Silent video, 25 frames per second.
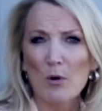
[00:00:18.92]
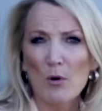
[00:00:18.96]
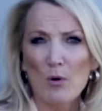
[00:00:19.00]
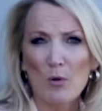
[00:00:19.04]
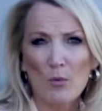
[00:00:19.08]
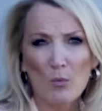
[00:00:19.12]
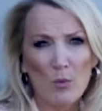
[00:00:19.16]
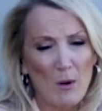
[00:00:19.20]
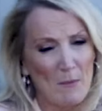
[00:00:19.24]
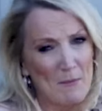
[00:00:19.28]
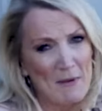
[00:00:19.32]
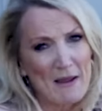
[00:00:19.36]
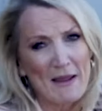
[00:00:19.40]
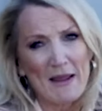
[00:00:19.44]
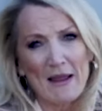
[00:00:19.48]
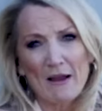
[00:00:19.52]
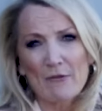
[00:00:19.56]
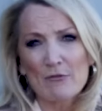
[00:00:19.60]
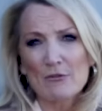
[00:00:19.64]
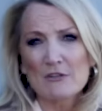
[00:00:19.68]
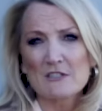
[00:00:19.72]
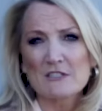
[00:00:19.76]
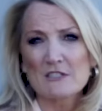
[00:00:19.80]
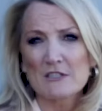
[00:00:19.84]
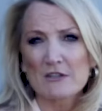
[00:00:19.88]
or what my
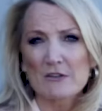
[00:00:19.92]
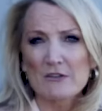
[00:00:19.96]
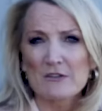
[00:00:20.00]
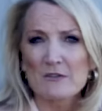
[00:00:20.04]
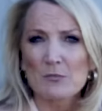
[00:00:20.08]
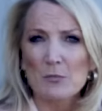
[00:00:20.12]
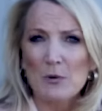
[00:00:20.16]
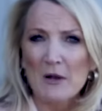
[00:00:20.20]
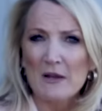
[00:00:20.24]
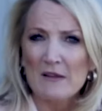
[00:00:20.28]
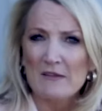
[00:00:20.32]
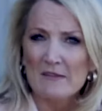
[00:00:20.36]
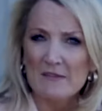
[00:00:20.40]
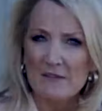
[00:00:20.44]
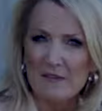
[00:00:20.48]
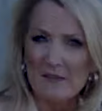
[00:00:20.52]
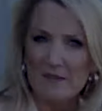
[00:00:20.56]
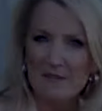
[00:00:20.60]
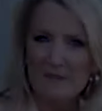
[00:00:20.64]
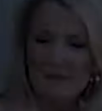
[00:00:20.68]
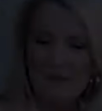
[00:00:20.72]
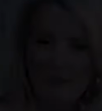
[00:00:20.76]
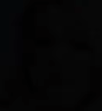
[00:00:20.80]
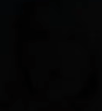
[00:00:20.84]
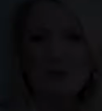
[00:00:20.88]
average sales price
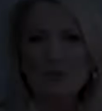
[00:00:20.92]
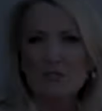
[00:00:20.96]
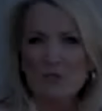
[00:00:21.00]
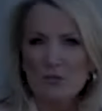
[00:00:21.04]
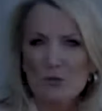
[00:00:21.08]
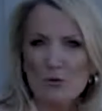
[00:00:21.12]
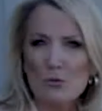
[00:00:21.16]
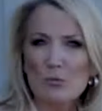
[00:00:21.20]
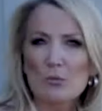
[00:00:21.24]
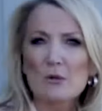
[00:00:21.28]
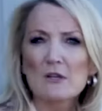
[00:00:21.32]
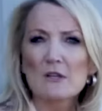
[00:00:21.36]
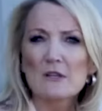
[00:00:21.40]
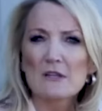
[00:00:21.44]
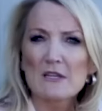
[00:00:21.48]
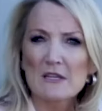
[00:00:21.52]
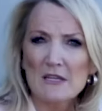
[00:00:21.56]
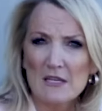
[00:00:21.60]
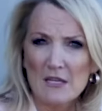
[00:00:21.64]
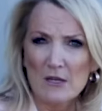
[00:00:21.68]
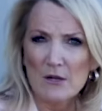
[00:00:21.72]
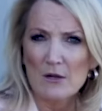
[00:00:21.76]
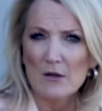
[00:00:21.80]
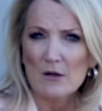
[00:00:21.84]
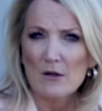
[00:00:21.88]
is, but do you really
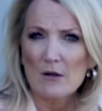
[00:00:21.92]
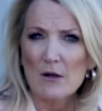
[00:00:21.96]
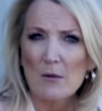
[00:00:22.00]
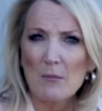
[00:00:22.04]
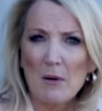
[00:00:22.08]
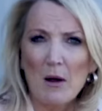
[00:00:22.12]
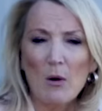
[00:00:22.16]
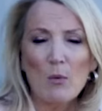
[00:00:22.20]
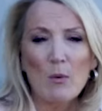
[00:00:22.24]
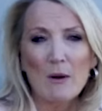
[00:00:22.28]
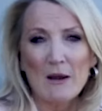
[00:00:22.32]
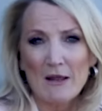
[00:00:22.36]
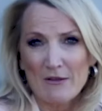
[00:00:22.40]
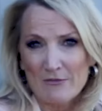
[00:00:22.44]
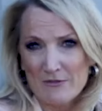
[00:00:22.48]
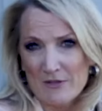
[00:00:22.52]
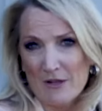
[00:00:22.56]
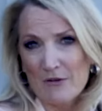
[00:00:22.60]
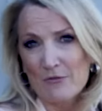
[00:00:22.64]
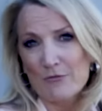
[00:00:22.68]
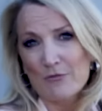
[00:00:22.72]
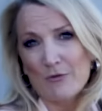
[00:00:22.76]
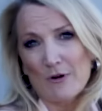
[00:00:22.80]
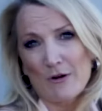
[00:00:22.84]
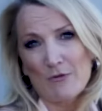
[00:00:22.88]
care about what I've done
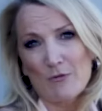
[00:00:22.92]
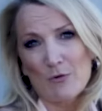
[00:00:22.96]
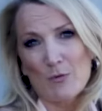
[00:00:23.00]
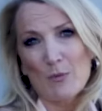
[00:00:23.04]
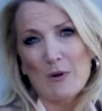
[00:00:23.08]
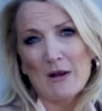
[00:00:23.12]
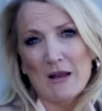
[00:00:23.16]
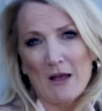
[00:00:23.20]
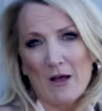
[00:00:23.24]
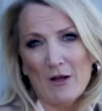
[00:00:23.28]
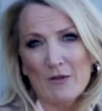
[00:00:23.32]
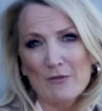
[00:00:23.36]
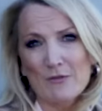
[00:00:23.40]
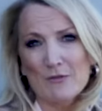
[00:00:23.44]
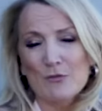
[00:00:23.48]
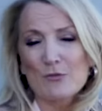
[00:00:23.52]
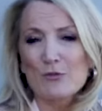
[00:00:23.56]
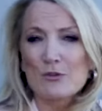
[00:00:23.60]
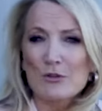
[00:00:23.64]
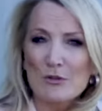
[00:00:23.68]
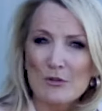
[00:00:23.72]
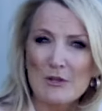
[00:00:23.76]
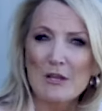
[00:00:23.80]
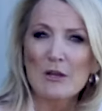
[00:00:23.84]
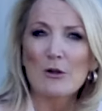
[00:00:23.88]
for everyone else, or do
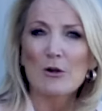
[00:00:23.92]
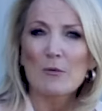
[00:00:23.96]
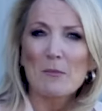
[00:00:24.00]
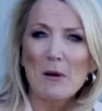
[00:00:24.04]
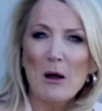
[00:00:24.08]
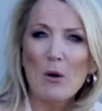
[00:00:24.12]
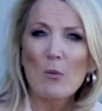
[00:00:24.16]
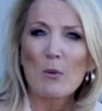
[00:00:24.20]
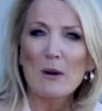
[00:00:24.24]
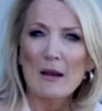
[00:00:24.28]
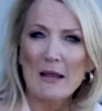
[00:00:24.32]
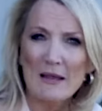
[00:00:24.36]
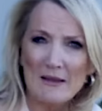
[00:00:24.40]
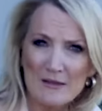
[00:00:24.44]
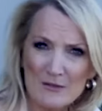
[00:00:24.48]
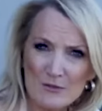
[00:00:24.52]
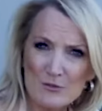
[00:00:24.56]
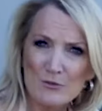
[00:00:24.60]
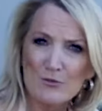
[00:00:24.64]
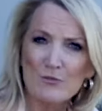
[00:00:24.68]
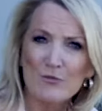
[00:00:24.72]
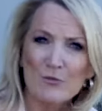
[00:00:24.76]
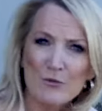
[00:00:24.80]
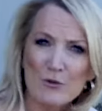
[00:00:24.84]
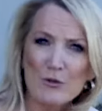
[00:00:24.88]
you care about what I can do
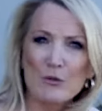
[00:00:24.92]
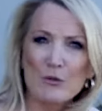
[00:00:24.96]
for